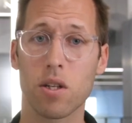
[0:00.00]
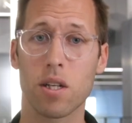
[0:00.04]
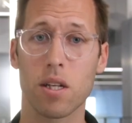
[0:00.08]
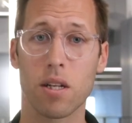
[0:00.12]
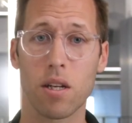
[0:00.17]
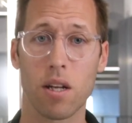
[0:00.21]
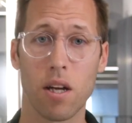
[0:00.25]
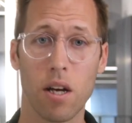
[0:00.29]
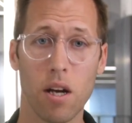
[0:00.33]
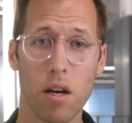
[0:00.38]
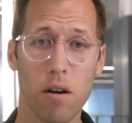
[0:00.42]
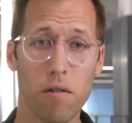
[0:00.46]

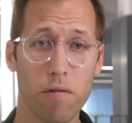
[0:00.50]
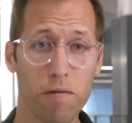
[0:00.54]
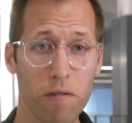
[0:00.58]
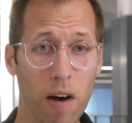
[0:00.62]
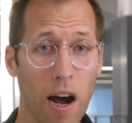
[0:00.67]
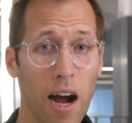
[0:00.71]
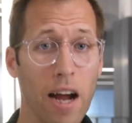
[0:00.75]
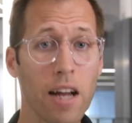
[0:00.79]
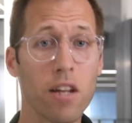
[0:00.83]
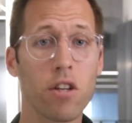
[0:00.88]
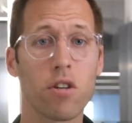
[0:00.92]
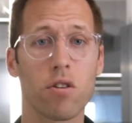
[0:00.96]
can
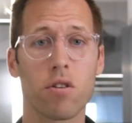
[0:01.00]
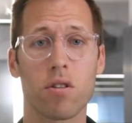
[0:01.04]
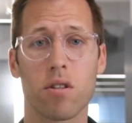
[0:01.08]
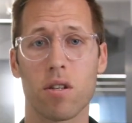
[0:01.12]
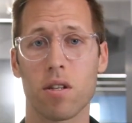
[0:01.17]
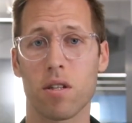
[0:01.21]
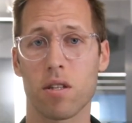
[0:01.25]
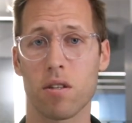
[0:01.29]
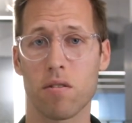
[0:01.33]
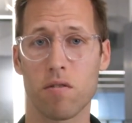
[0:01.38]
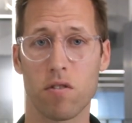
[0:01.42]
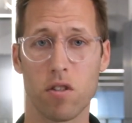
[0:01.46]
find your
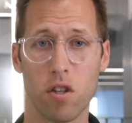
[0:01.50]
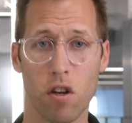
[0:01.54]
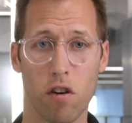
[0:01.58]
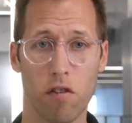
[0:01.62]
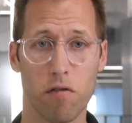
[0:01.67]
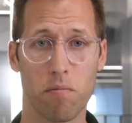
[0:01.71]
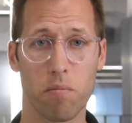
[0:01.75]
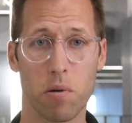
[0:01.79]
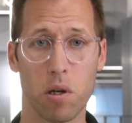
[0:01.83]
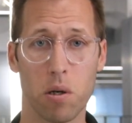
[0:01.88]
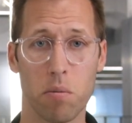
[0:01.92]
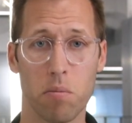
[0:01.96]
sense of
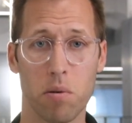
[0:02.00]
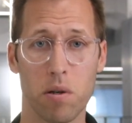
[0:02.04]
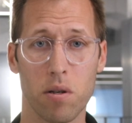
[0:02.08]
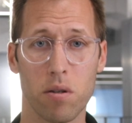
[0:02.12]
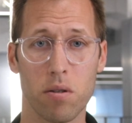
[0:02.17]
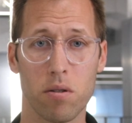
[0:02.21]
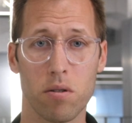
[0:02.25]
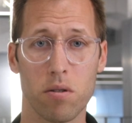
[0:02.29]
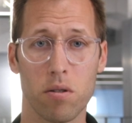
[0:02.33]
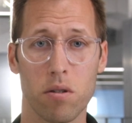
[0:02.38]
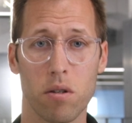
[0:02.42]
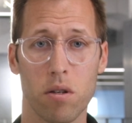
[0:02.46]

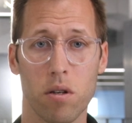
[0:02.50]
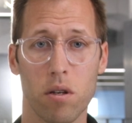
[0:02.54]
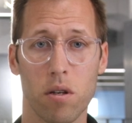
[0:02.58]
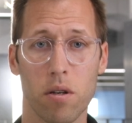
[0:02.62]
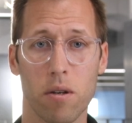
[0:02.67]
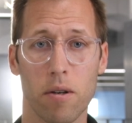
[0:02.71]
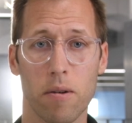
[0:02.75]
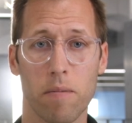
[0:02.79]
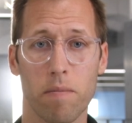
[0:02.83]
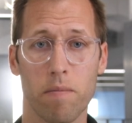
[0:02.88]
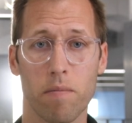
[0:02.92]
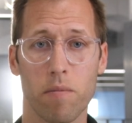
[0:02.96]
self-purpose,
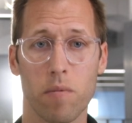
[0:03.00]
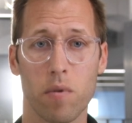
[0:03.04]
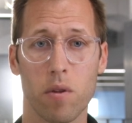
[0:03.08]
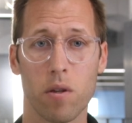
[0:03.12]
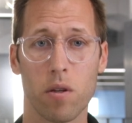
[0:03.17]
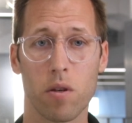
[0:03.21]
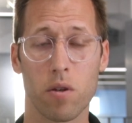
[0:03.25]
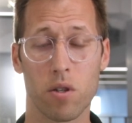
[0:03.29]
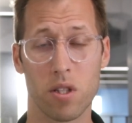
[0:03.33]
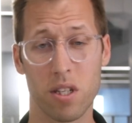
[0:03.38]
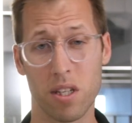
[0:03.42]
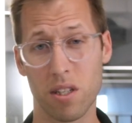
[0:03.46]

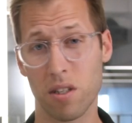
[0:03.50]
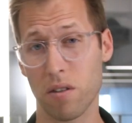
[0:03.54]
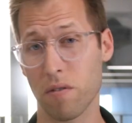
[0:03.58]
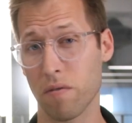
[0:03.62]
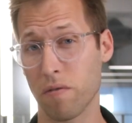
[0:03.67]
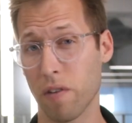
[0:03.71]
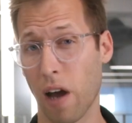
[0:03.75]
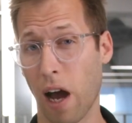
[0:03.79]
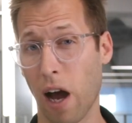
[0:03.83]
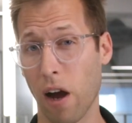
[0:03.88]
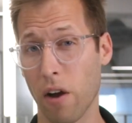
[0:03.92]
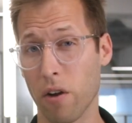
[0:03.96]
your sense of
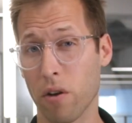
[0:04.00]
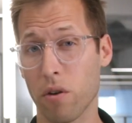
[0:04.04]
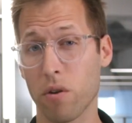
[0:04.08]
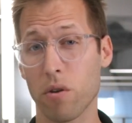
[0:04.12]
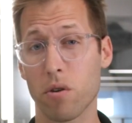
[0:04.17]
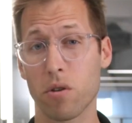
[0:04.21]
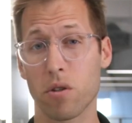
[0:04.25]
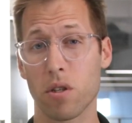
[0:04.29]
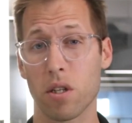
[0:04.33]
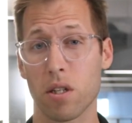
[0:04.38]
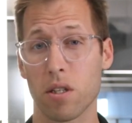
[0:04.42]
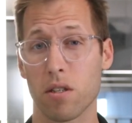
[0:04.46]
value,
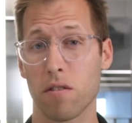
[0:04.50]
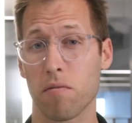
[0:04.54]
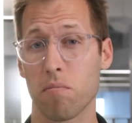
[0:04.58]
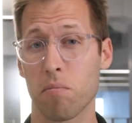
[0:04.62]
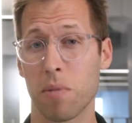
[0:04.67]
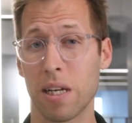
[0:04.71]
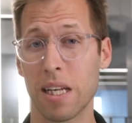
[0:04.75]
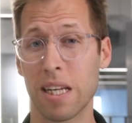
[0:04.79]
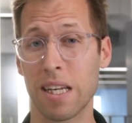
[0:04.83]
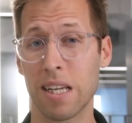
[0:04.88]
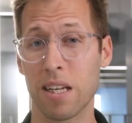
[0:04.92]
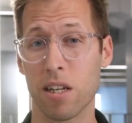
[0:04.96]
your sense of
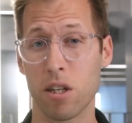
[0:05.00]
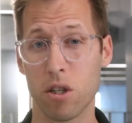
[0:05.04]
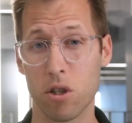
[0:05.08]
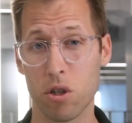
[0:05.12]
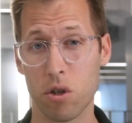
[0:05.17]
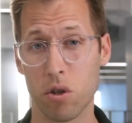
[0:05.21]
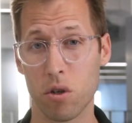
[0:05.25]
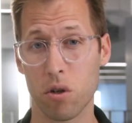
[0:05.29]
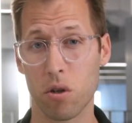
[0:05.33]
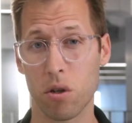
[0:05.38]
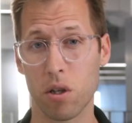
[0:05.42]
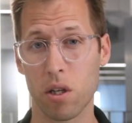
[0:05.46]
meaning
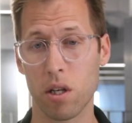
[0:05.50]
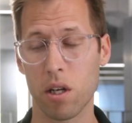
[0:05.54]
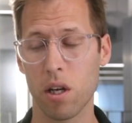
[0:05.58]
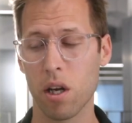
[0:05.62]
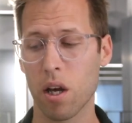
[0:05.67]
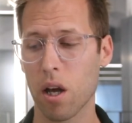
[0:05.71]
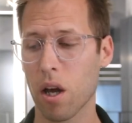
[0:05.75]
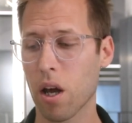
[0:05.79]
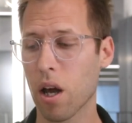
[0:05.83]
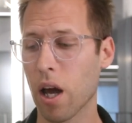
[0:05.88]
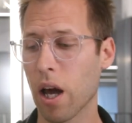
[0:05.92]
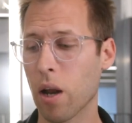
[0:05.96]
internally,
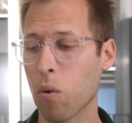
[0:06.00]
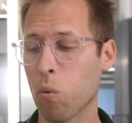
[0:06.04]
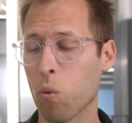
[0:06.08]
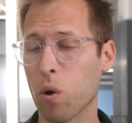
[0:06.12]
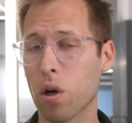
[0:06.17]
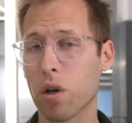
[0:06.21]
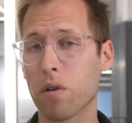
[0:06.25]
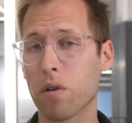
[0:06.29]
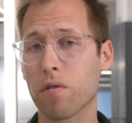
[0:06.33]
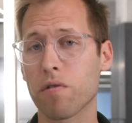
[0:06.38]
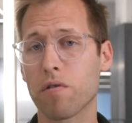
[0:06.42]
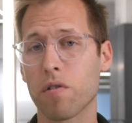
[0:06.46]
and
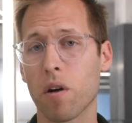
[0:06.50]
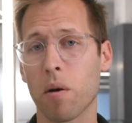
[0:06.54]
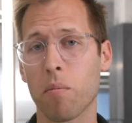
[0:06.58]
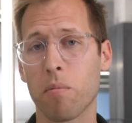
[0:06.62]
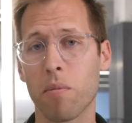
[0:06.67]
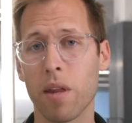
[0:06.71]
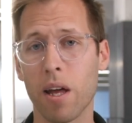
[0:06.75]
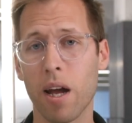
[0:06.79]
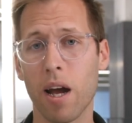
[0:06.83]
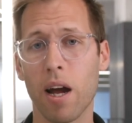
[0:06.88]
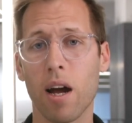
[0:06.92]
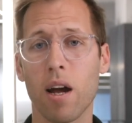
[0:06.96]
work from
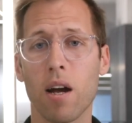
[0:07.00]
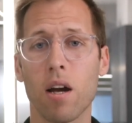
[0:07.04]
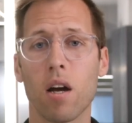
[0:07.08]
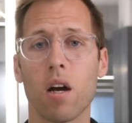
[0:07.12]
that,